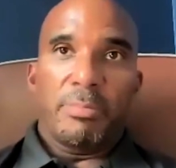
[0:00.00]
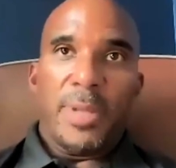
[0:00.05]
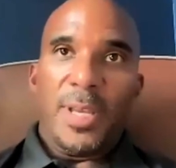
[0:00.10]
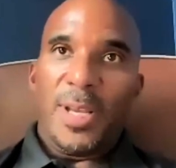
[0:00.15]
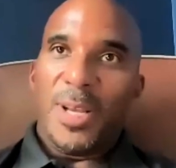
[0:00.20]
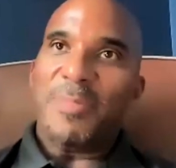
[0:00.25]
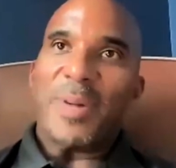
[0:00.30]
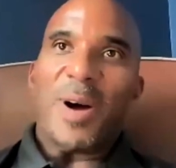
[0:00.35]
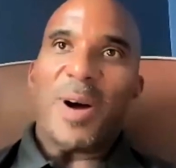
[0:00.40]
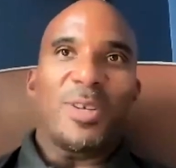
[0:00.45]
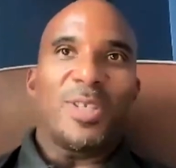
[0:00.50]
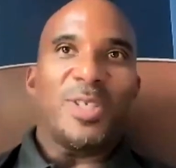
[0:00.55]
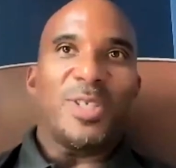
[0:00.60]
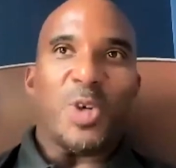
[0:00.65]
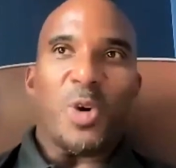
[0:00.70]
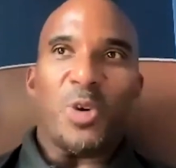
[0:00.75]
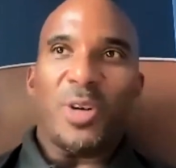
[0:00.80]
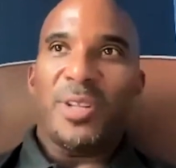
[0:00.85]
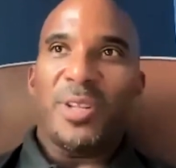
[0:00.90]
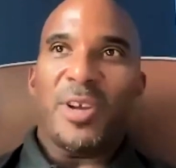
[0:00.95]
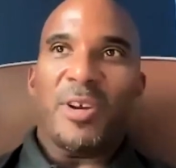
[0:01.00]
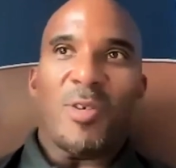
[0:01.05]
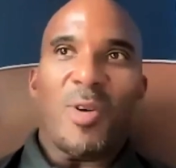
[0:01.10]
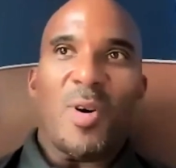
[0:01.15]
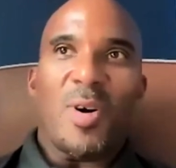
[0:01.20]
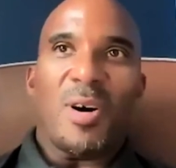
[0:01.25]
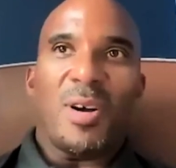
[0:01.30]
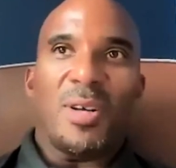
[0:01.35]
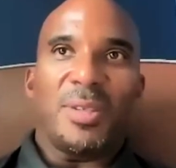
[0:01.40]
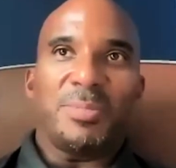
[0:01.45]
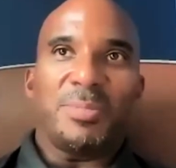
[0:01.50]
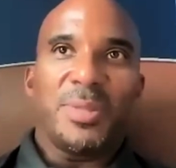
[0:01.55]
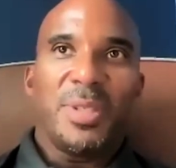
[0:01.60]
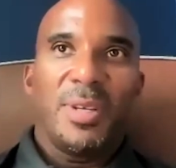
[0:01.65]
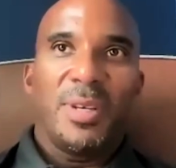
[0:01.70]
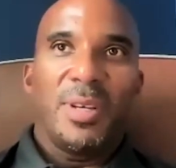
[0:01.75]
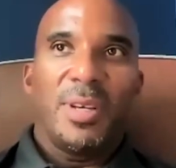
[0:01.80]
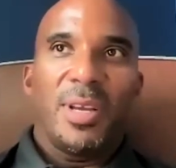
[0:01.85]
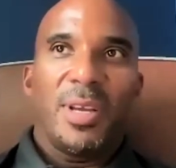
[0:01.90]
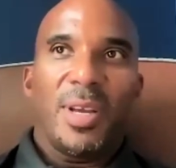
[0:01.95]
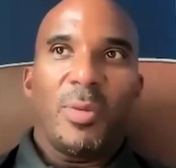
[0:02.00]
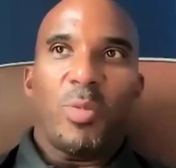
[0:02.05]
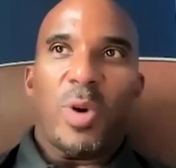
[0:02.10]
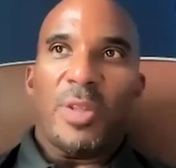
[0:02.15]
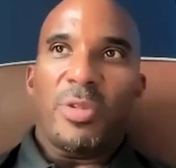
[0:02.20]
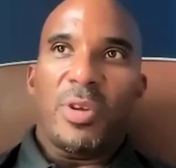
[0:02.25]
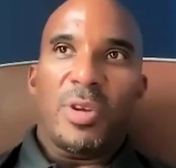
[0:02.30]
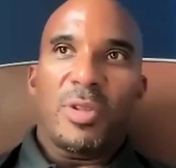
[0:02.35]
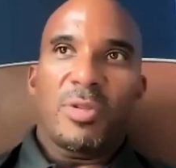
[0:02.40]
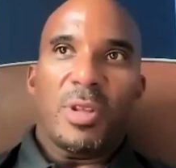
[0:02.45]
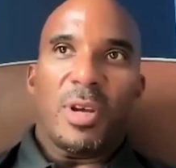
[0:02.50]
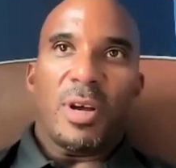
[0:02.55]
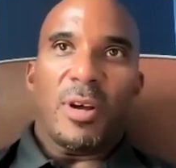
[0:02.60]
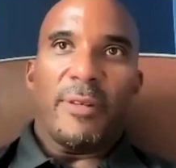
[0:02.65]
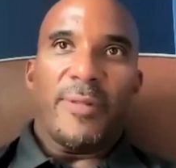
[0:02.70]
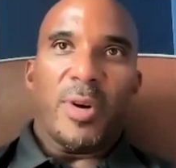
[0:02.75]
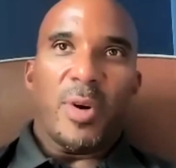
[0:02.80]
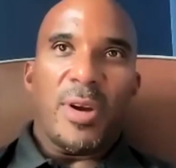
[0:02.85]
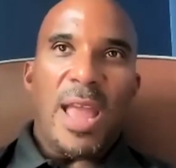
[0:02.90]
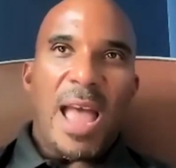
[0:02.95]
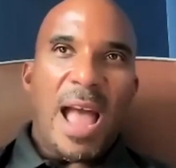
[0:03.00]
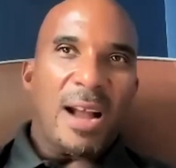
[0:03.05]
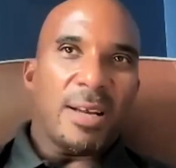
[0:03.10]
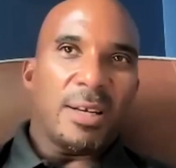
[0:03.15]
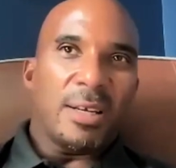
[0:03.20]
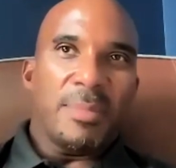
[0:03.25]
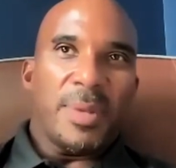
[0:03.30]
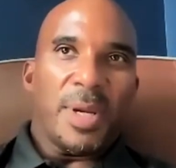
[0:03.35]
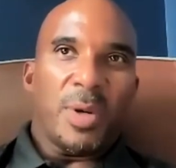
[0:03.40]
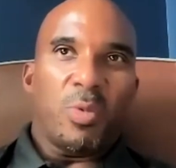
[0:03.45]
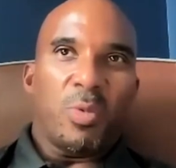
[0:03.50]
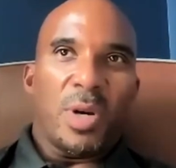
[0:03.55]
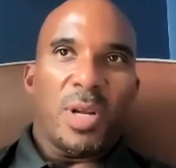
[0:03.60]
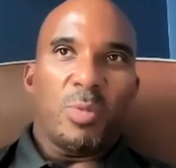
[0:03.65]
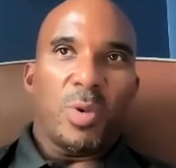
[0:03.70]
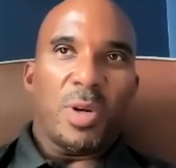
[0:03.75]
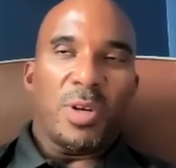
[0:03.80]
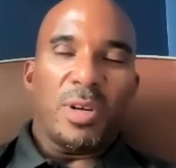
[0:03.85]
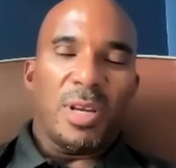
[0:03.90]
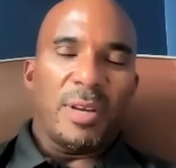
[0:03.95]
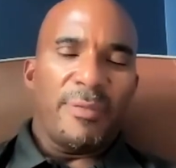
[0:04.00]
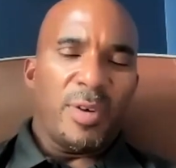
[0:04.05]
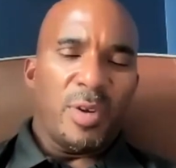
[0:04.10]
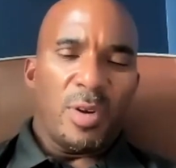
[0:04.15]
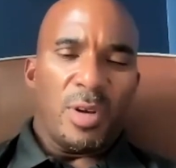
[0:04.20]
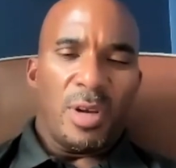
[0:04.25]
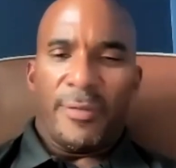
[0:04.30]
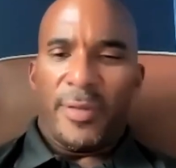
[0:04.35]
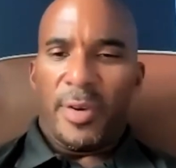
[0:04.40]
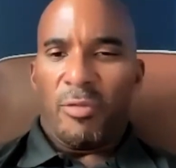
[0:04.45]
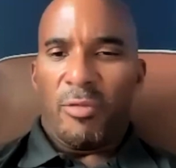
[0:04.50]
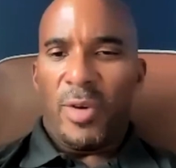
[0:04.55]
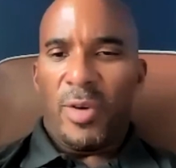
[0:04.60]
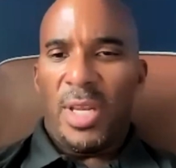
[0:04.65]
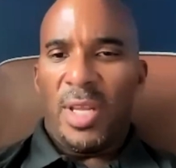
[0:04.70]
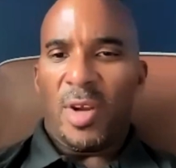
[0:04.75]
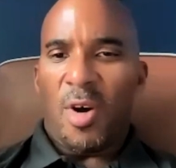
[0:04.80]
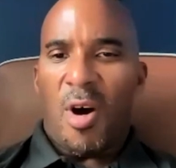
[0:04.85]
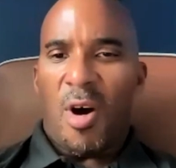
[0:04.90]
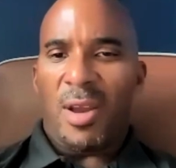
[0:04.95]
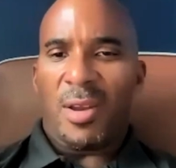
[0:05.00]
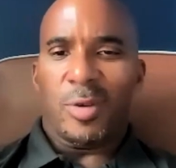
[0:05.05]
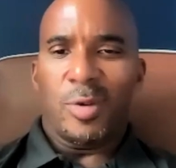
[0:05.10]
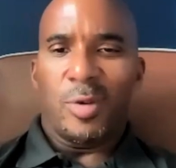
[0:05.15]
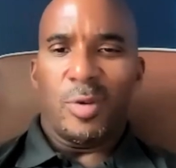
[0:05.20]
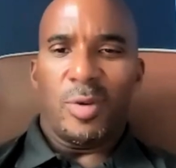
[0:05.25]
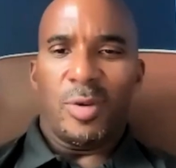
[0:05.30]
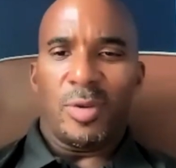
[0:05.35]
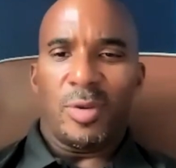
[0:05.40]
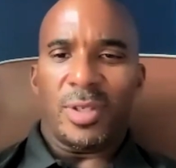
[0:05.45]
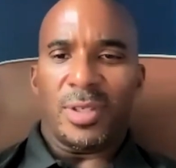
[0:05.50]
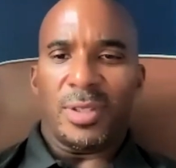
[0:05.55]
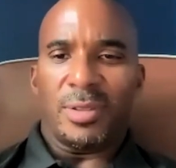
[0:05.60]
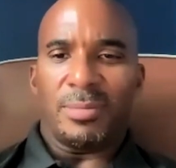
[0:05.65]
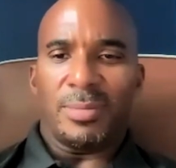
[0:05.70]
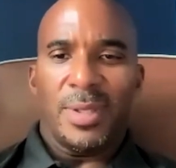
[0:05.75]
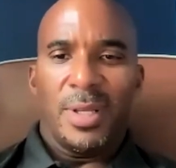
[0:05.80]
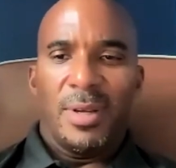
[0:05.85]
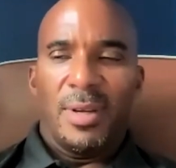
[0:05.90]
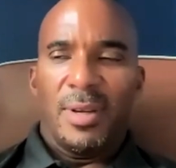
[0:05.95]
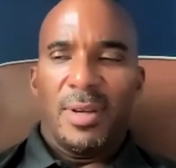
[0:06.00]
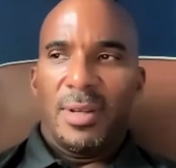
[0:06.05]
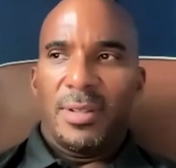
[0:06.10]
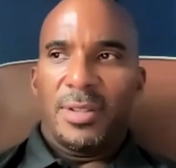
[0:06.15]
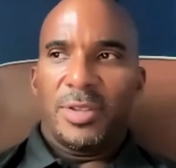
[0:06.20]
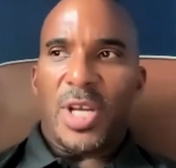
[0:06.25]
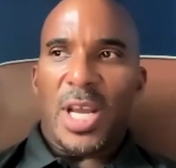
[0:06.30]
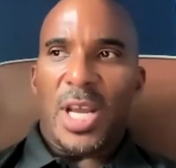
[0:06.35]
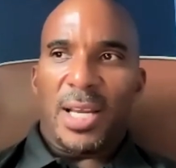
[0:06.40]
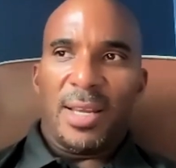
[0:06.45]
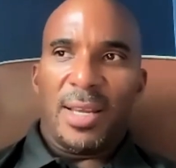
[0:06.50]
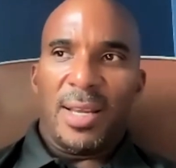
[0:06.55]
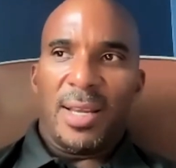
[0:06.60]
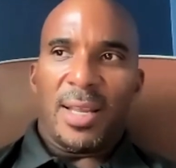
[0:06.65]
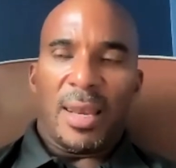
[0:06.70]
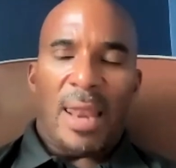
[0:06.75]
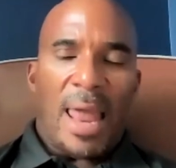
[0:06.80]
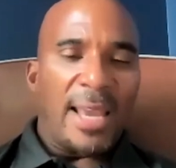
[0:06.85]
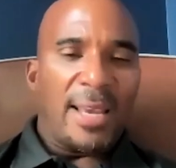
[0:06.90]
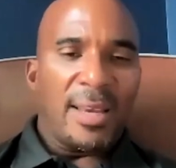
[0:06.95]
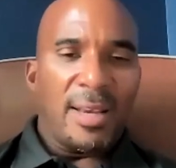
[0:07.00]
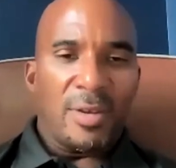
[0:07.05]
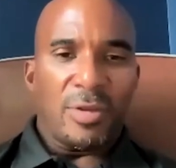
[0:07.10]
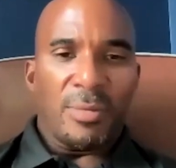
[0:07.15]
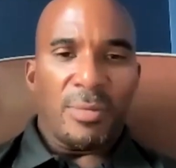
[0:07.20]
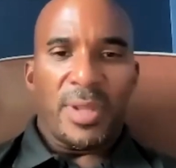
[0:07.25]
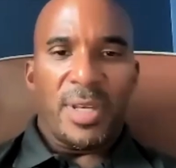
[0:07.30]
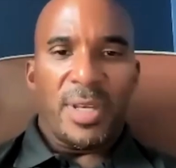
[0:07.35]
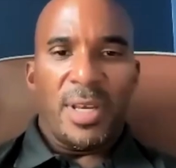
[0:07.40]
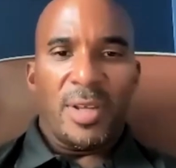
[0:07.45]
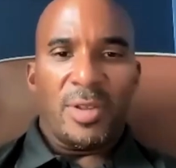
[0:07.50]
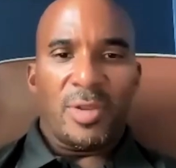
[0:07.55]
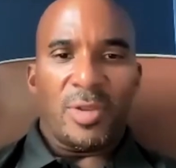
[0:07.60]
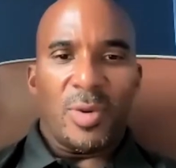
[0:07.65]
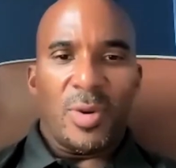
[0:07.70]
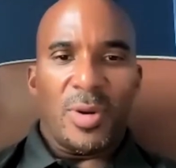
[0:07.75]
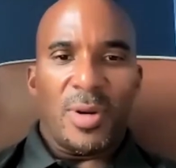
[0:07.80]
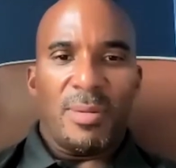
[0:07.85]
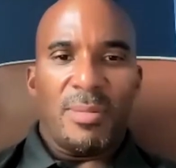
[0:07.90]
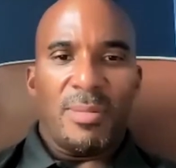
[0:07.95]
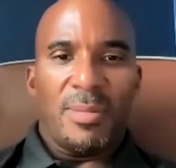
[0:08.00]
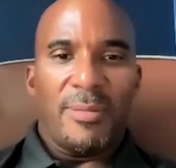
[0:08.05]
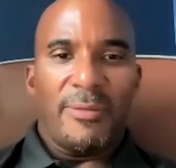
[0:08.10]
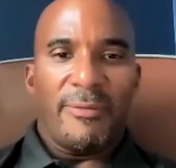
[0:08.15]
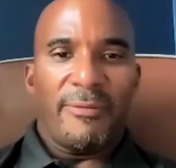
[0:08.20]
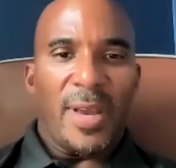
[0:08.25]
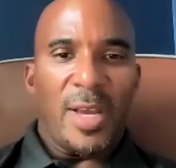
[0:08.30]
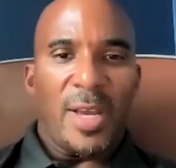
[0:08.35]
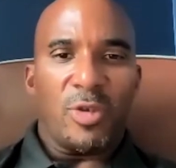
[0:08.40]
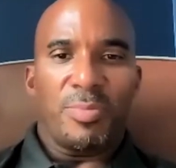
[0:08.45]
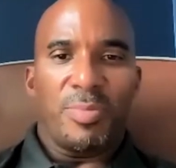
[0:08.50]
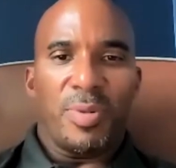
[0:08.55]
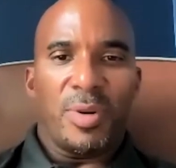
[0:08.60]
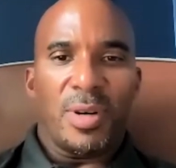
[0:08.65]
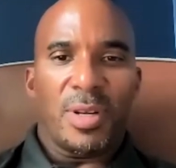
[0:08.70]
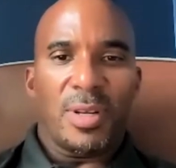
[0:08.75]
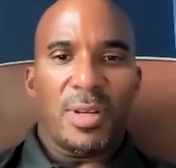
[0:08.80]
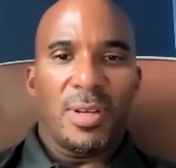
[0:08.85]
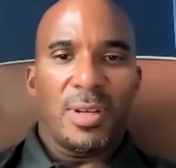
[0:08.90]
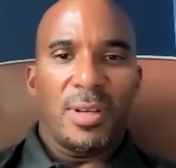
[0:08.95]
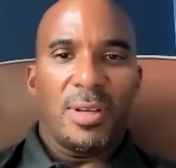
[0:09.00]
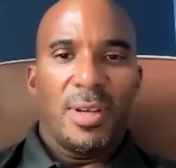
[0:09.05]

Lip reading: think about the journey they're on, and whether it's a very academic one, where if you're reading articles and checking and liking some things on Facebook,